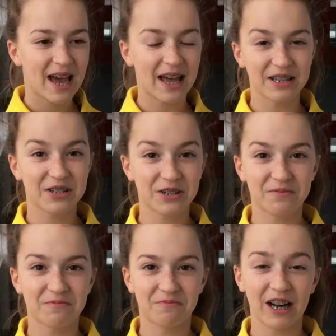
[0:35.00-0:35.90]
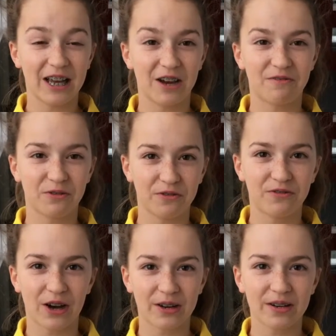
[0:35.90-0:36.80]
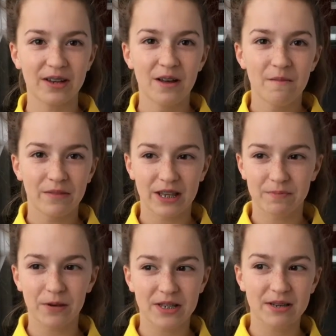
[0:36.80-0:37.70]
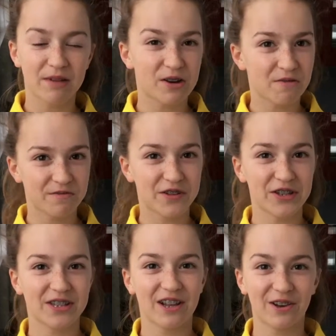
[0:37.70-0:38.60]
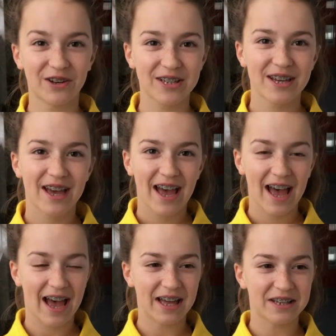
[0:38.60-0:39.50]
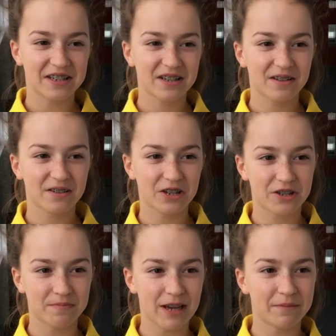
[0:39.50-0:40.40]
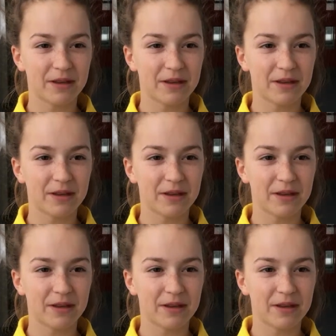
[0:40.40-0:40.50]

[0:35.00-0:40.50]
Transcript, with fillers: And it's just really overall fun. It's boosted my confidence a lot and just made